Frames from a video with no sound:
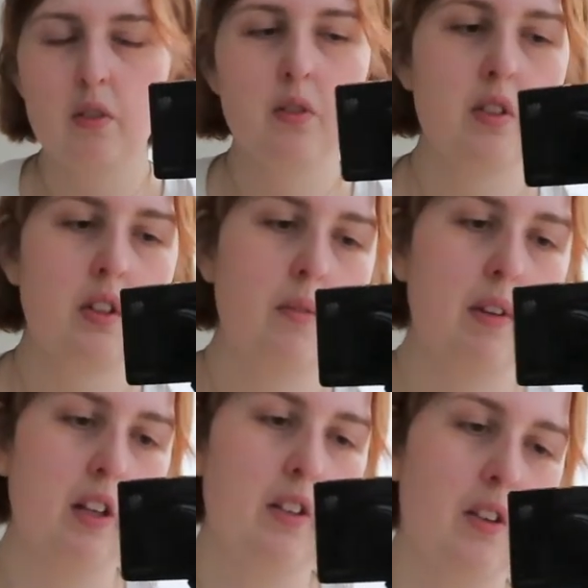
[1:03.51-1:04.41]
Also, you
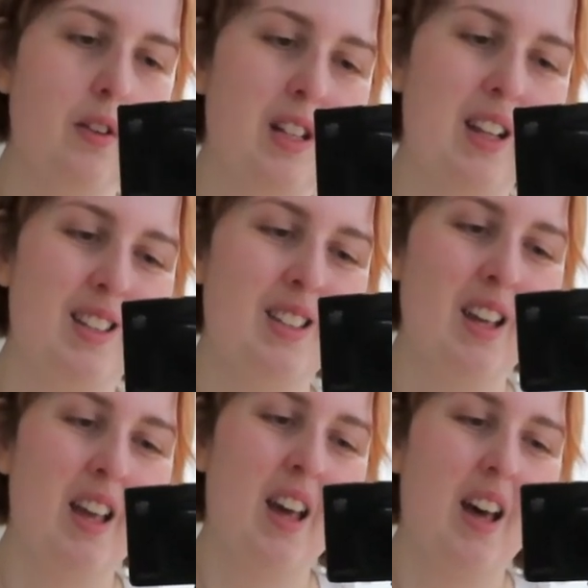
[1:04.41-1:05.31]
may notice,
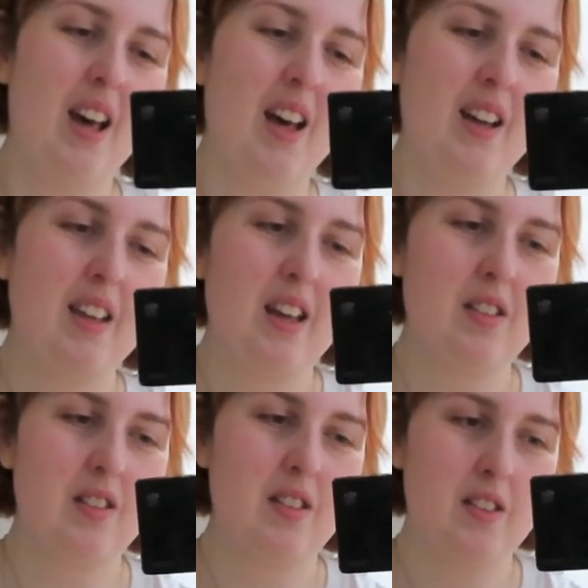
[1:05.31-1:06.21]
uh,
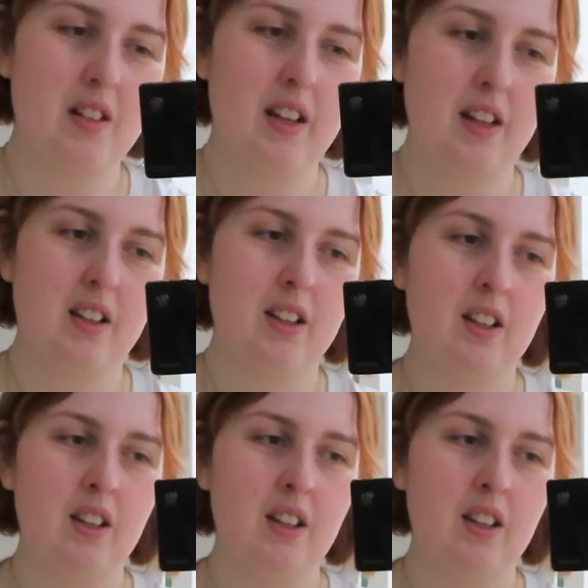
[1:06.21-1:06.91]
yes, this is like